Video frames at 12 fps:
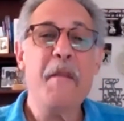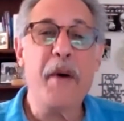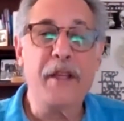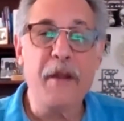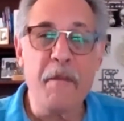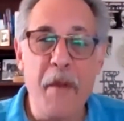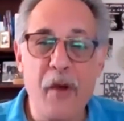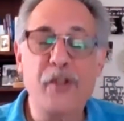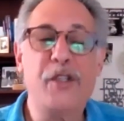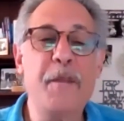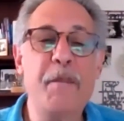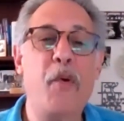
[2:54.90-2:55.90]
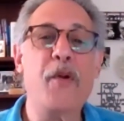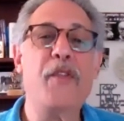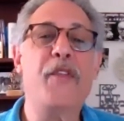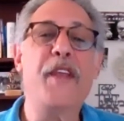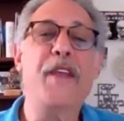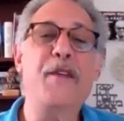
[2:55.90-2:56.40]
But the most
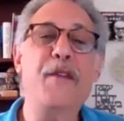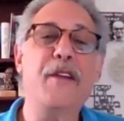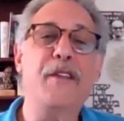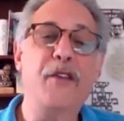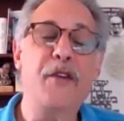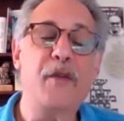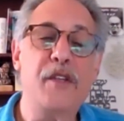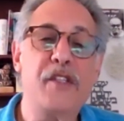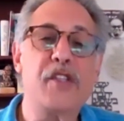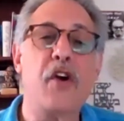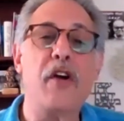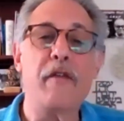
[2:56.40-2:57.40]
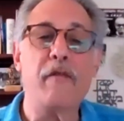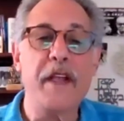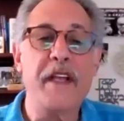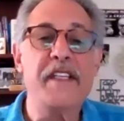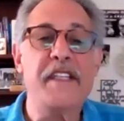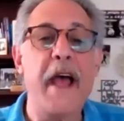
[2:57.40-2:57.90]
important thing you can do is start
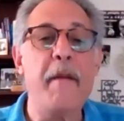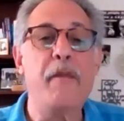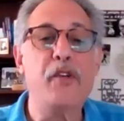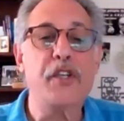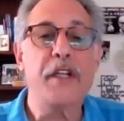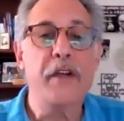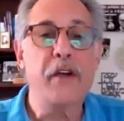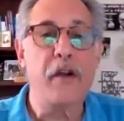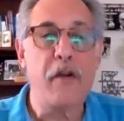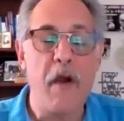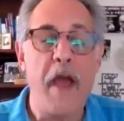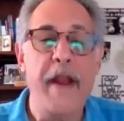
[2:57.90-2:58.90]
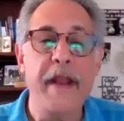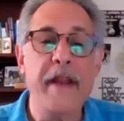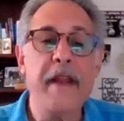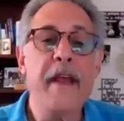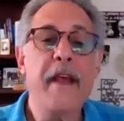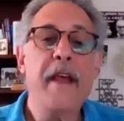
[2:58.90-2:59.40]
reestablishing good credit.
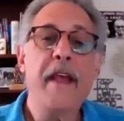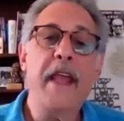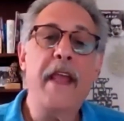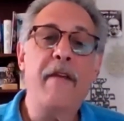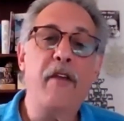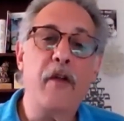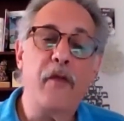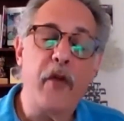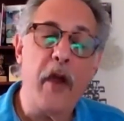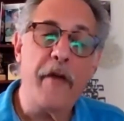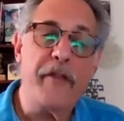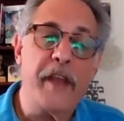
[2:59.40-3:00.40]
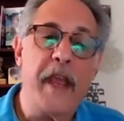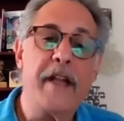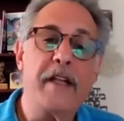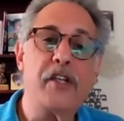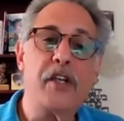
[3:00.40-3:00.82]
Even if you have to get a